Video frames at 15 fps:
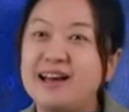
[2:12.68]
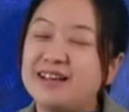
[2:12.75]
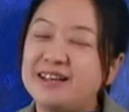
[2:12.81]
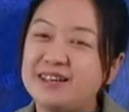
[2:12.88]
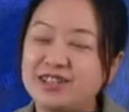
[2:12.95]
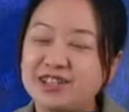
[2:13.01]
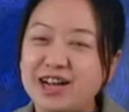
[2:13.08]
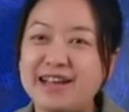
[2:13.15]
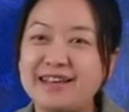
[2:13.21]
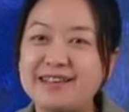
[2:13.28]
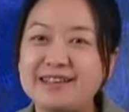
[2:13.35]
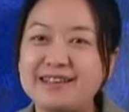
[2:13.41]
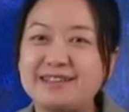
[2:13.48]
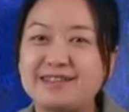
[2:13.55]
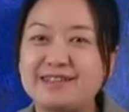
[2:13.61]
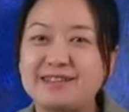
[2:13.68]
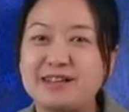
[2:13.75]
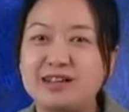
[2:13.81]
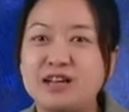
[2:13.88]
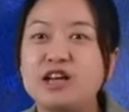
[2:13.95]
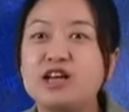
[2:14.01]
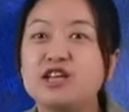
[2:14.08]
In Chinese,
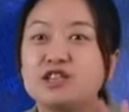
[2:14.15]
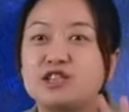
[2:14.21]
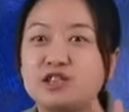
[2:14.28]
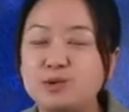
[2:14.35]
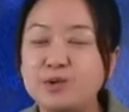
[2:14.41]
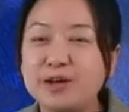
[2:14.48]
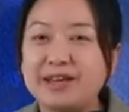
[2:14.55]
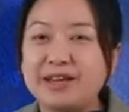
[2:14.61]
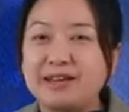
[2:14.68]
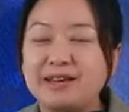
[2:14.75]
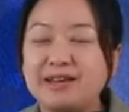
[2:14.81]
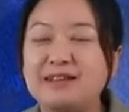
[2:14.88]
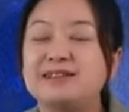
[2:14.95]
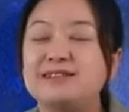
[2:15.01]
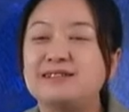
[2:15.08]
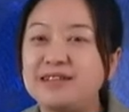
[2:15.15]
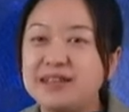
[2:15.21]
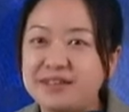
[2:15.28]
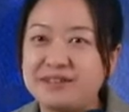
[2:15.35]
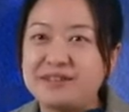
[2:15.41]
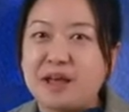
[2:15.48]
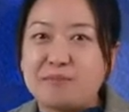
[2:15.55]
3,
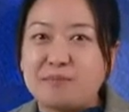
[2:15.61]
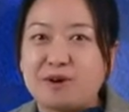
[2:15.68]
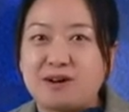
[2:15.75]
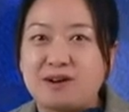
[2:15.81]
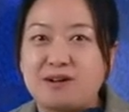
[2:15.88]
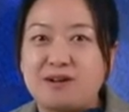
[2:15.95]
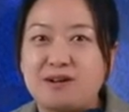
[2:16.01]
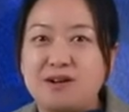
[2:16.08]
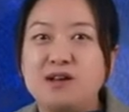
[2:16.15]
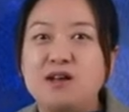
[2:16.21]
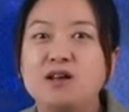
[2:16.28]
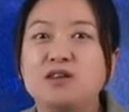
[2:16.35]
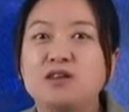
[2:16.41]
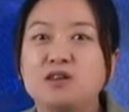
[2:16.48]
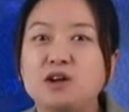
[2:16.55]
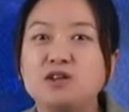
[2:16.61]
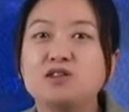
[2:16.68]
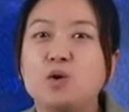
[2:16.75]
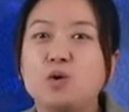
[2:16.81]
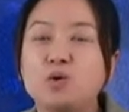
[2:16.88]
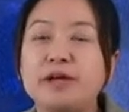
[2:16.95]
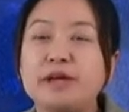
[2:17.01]
this number, not
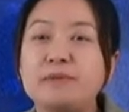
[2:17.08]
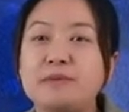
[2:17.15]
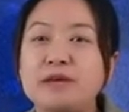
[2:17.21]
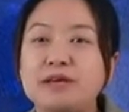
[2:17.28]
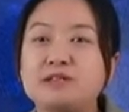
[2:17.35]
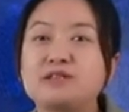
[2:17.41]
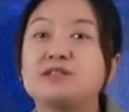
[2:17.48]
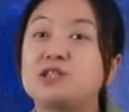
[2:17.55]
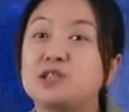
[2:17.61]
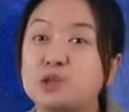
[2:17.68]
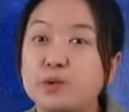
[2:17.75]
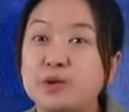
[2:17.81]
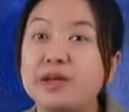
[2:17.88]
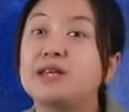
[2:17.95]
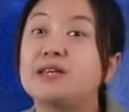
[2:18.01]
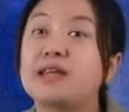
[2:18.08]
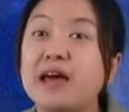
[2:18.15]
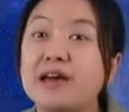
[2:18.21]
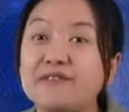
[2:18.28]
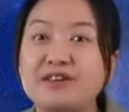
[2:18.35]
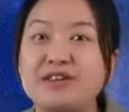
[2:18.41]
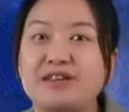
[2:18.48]
only means 3
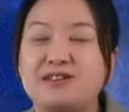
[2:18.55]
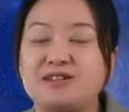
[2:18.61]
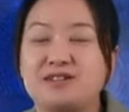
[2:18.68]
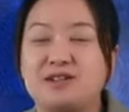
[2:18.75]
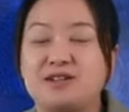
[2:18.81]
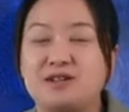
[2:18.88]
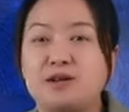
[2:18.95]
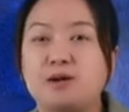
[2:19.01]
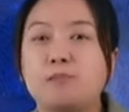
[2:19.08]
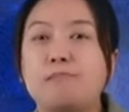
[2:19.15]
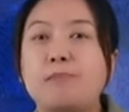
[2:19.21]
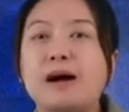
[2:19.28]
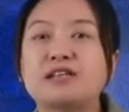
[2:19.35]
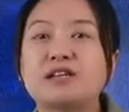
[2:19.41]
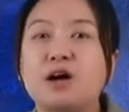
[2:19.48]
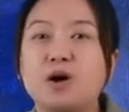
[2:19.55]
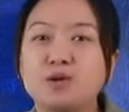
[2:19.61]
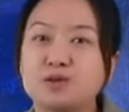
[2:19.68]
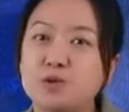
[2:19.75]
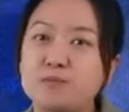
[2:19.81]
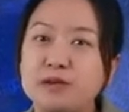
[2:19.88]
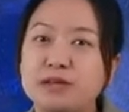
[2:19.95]
definite, but
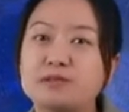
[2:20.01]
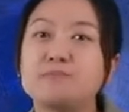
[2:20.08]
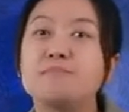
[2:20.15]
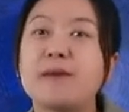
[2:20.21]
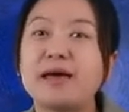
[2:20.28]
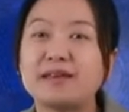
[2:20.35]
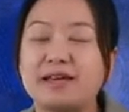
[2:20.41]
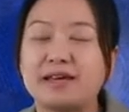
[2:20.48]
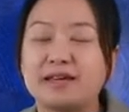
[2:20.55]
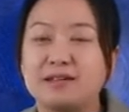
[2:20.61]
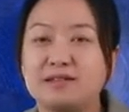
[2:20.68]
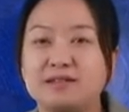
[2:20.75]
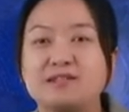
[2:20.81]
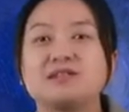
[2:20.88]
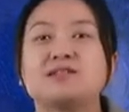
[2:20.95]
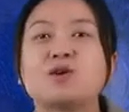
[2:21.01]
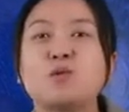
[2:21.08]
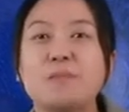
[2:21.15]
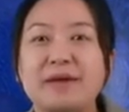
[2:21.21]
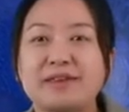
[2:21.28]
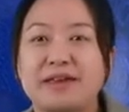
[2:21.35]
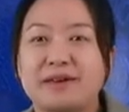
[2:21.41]
also means many, so
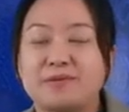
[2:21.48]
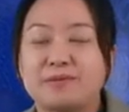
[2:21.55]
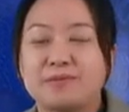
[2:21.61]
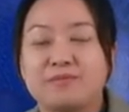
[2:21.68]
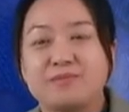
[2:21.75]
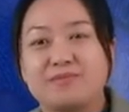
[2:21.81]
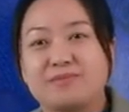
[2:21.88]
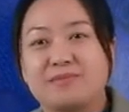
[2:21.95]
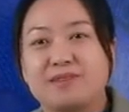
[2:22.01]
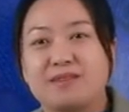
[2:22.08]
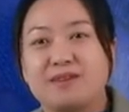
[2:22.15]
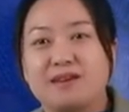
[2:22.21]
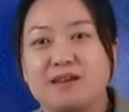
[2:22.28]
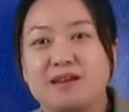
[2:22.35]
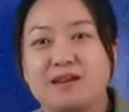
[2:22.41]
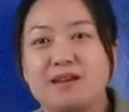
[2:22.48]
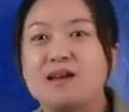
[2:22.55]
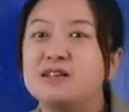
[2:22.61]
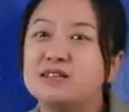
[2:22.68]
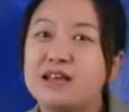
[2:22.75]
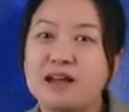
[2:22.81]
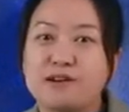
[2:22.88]
many.
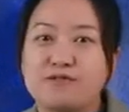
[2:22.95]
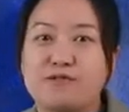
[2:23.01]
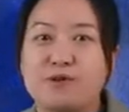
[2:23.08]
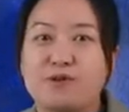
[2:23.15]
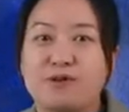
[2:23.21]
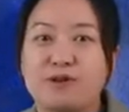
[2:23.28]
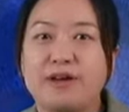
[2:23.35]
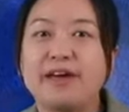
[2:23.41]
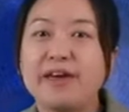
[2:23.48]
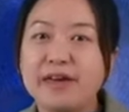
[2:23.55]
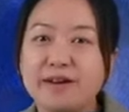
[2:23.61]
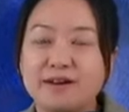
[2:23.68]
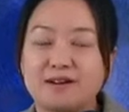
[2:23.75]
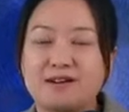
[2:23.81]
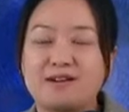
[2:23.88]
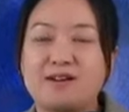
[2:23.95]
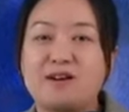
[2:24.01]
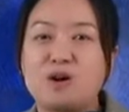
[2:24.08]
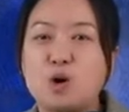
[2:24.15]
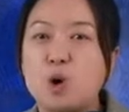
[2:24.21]
Therefore, here